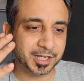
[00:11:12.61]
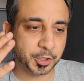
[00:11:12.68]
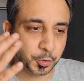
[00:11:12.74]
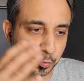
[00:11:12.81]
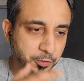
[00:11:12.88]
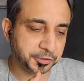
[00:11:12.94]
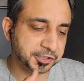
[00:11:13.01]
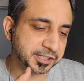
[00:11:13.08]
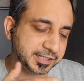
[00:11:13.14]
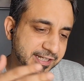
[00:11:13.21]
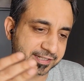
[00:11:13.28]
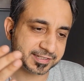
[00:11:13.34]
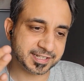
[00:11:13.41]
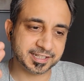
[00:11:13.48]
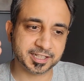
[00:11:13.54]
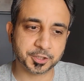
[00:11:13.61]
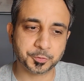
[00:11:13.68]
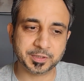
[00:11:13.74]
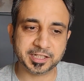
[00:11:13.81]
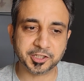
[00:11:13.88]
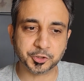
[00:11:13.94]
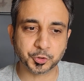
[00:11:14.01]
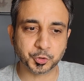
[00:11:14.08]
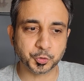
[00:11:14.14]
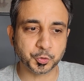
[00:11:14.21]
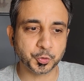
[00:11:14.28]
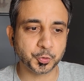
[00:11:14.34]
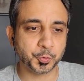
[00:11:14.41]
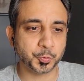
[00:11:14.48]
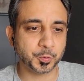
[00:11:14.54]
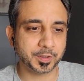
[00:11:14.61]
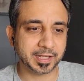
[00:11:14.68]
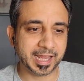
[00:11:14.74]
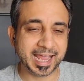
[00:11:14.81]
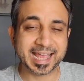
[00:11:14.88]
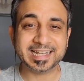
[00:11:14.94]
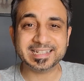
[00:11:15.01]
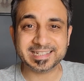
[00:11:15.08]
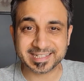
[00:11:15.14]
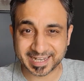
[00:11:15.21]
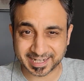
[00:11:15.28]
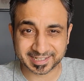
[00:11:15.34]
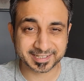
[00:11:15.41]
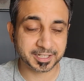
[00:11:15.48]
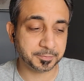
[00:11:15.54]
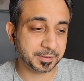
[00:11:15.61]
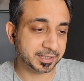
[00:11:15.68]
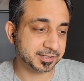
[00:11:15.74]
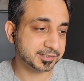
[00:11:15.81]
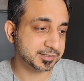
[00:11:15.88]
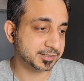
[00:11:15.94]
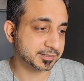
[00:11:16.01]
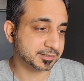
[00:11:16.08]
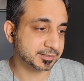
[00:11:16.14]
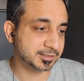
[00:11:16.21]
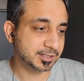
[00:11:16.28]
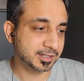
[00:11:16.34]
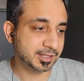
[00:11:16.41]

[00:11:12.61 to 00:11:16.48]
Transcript: quality testing that we need to do and checks and balances.